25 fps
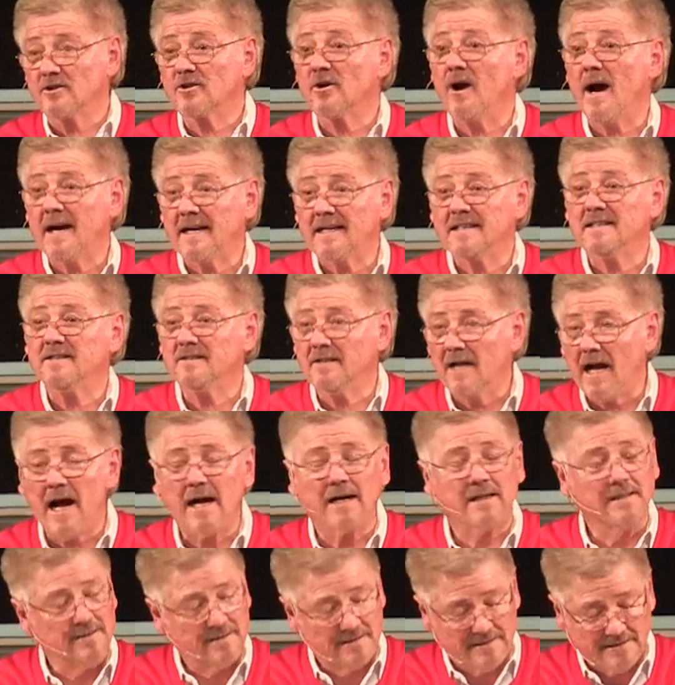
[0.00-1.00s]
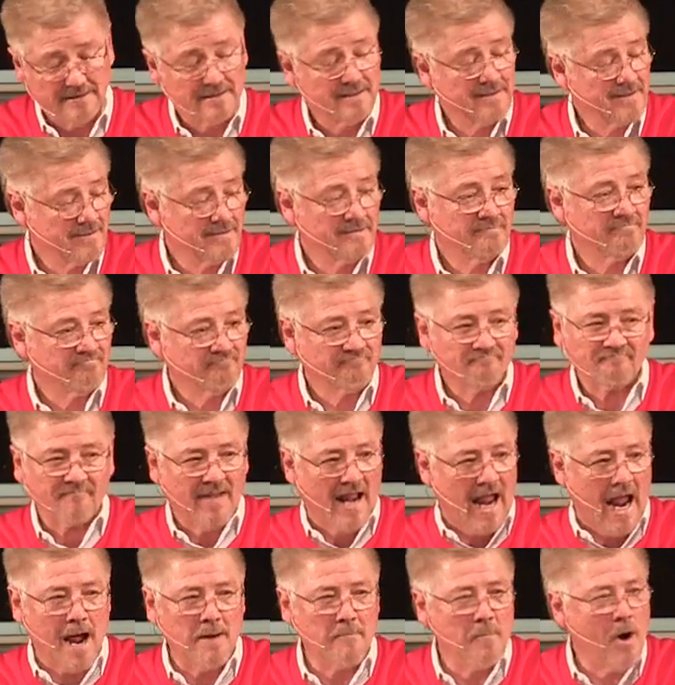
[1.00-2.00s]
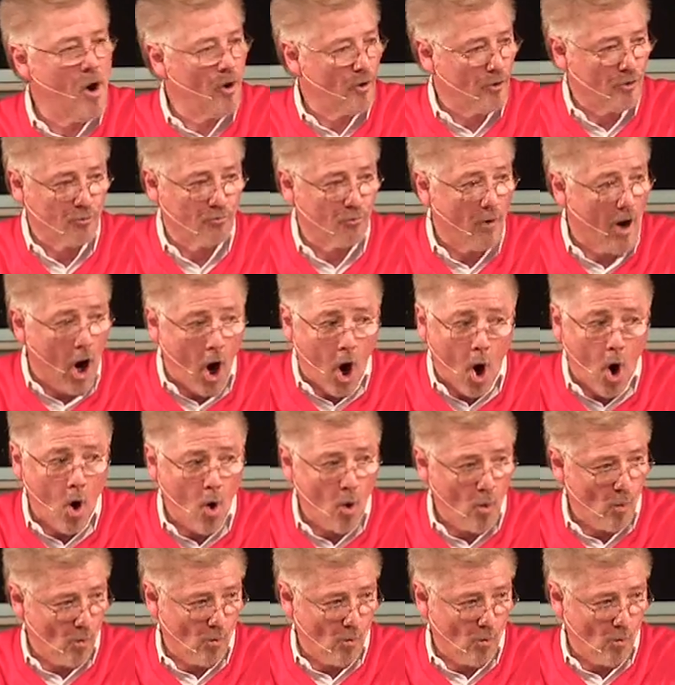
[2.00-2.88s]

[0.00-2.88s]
I'm on a roll.